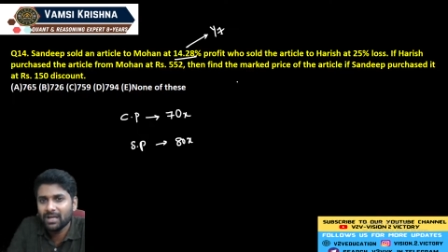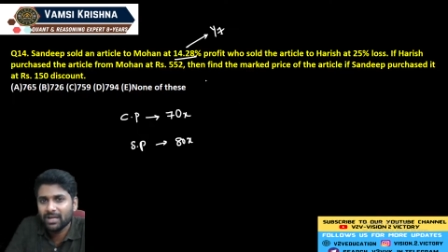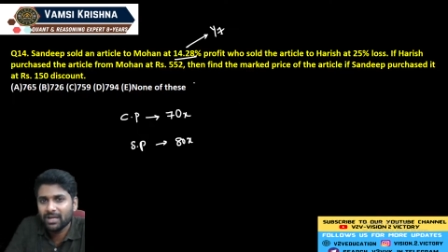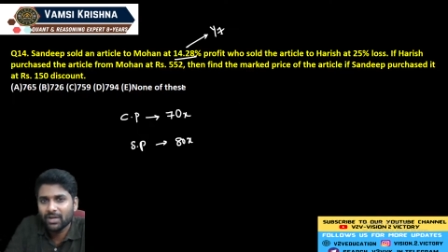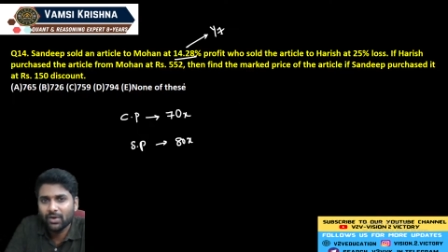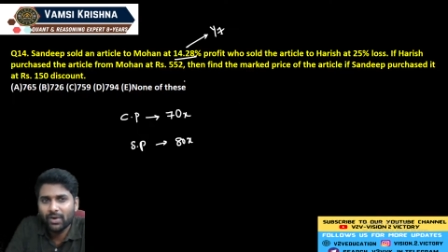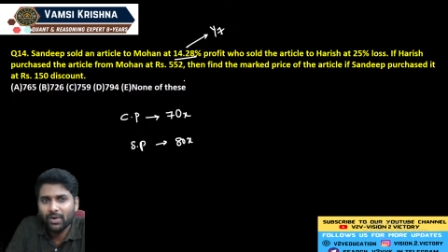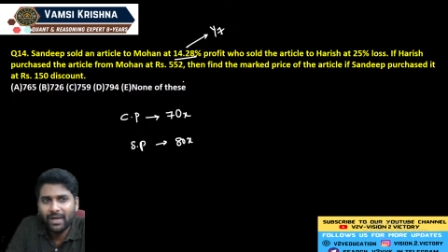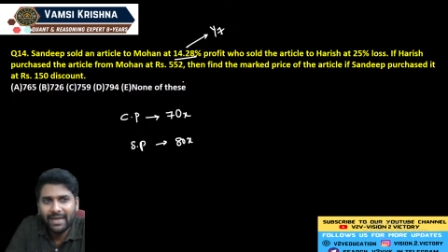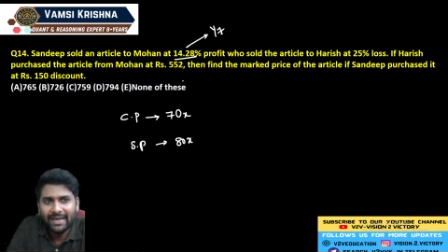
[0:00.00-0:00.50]

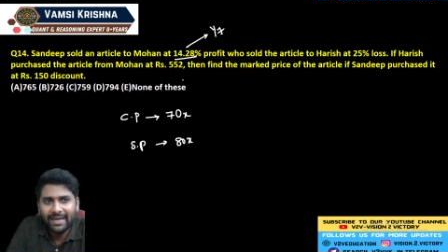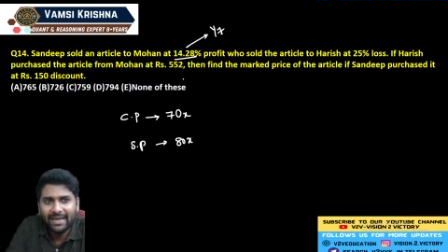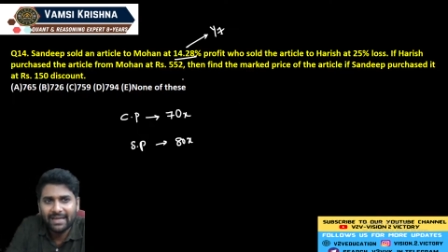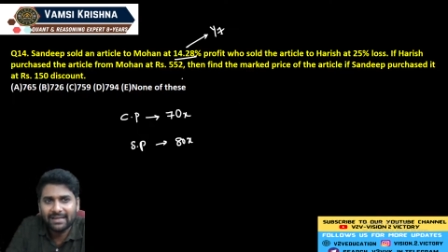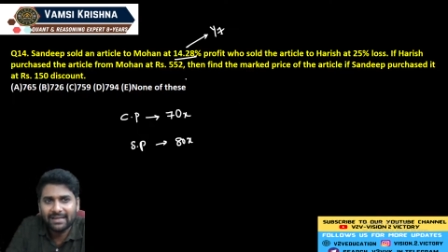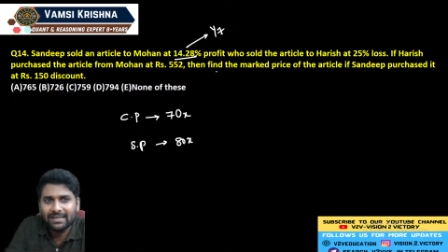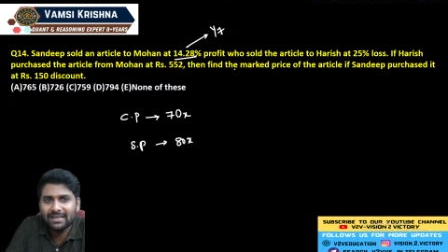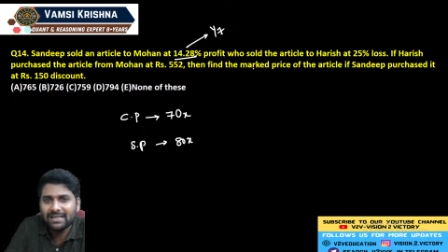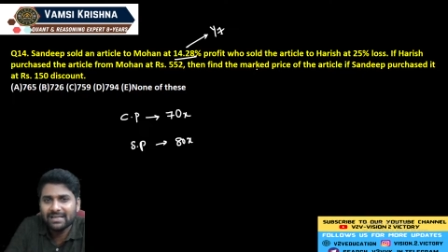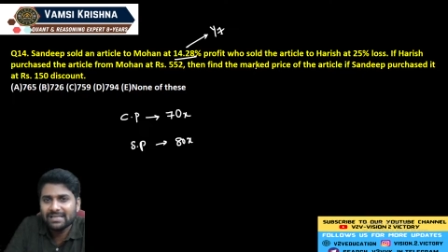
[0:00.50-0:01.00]
Now
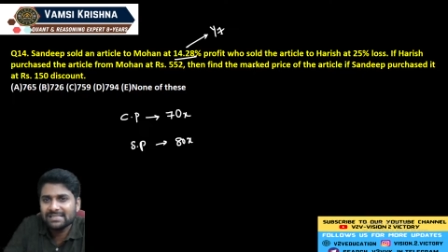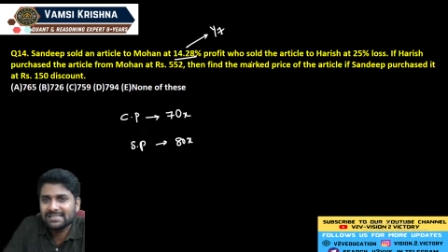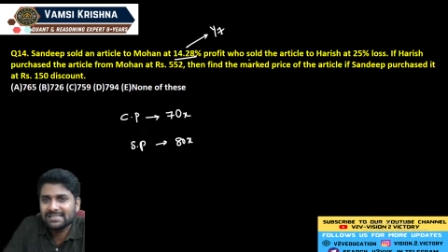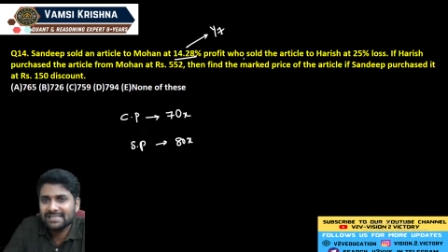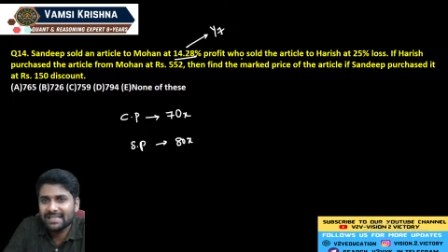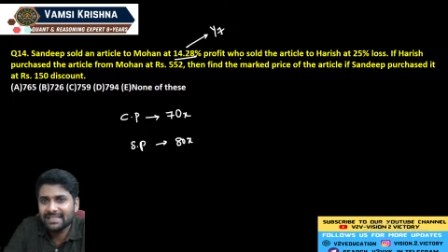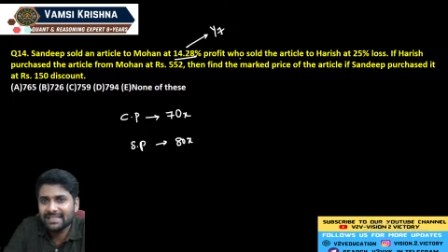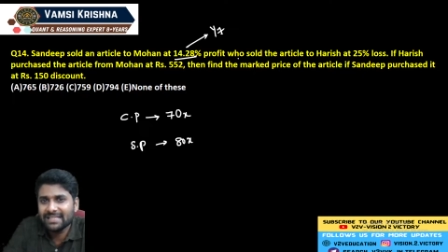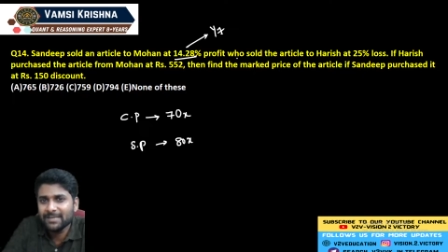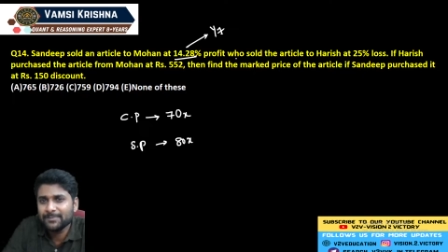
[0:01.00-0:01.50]
again,
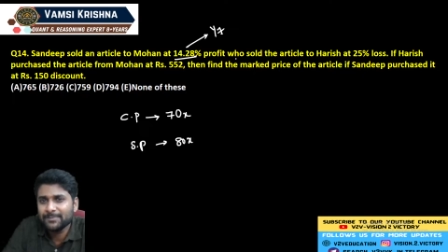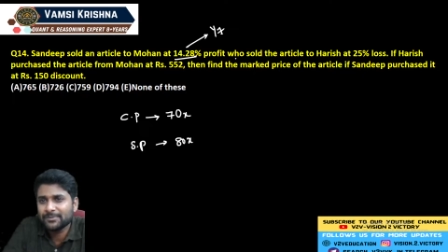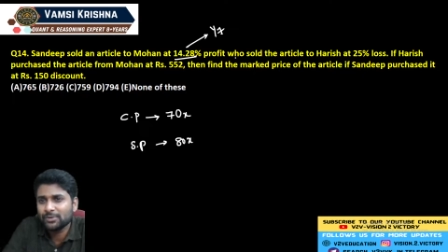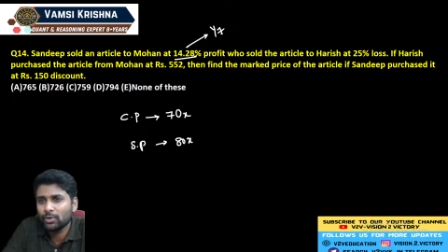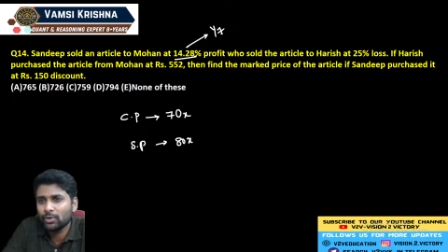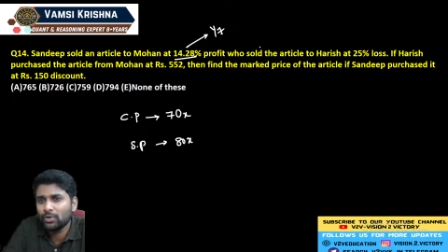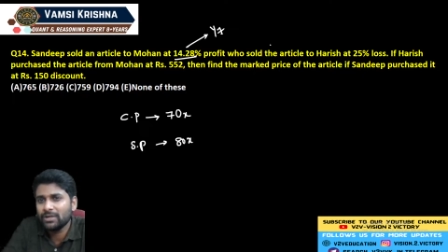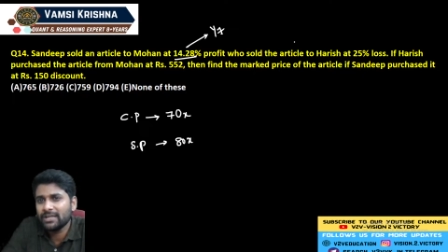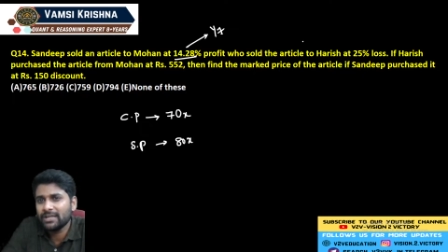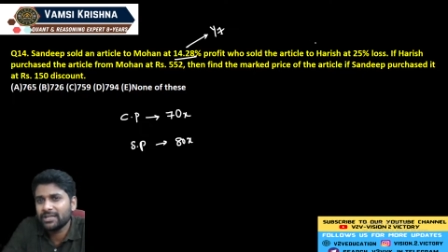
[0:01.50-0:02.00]
Sandeep
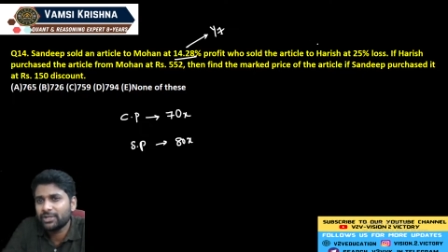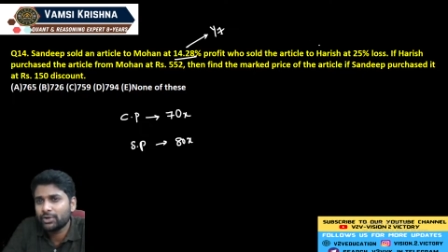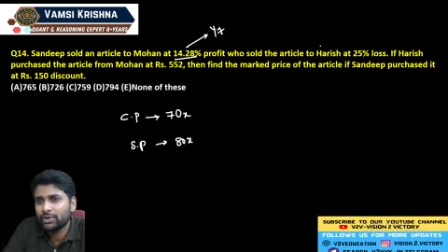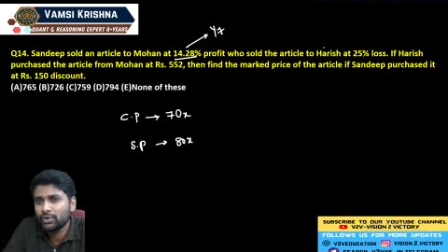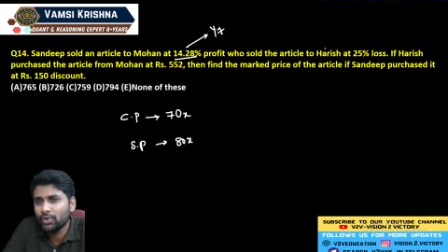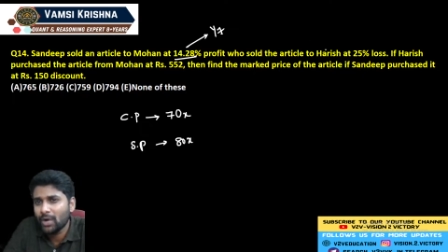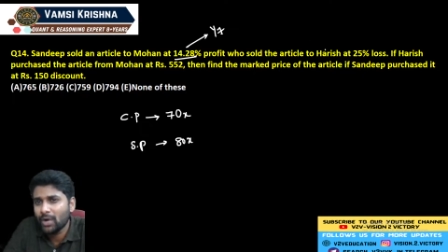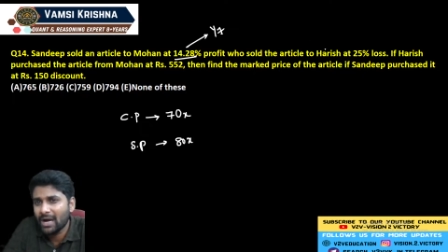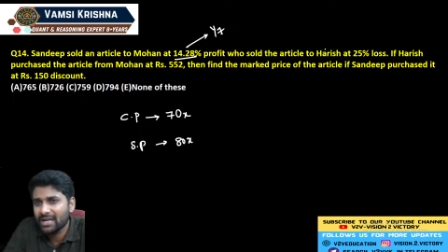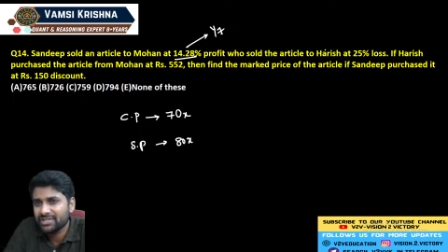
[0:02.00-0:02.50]
sold it
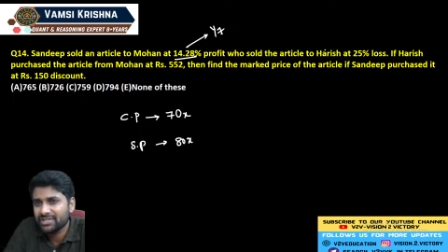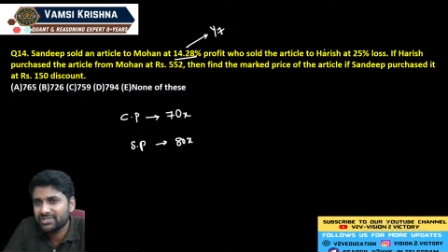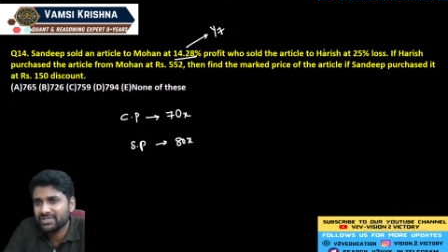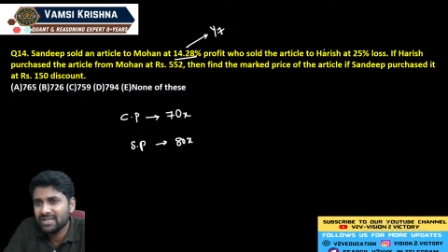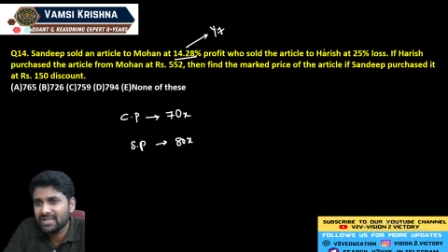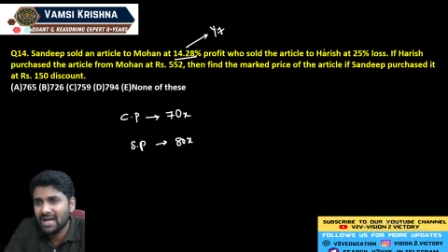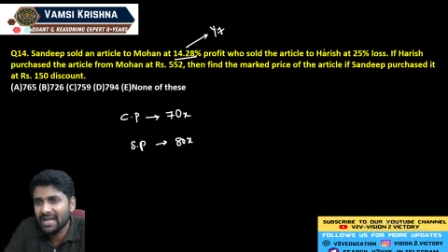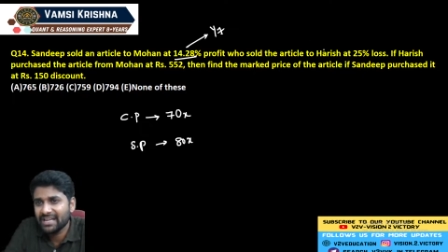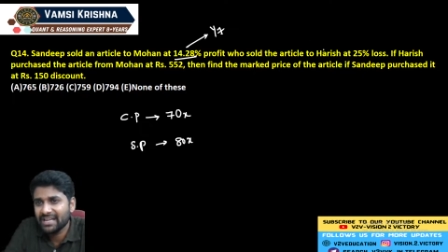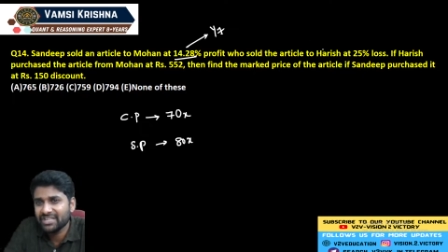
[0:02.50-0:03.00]
to
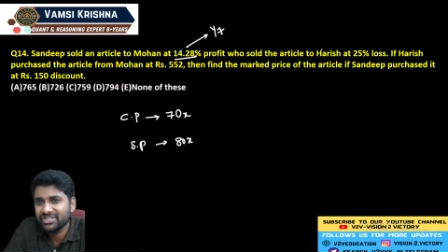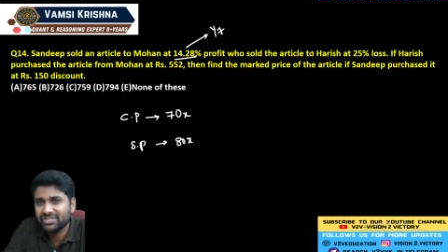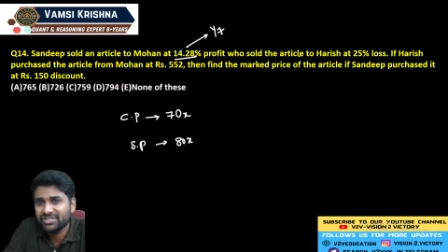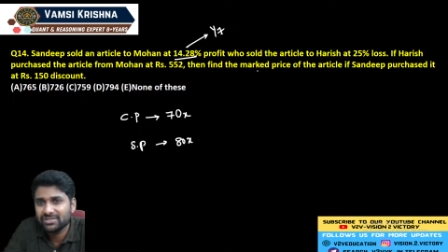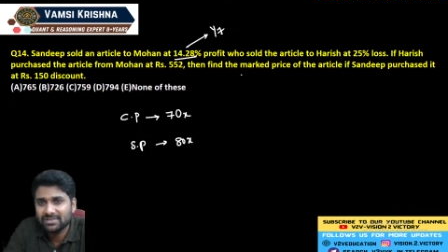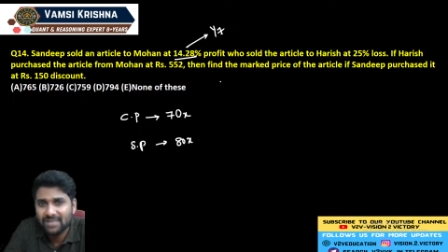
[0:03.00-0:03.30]
Harish.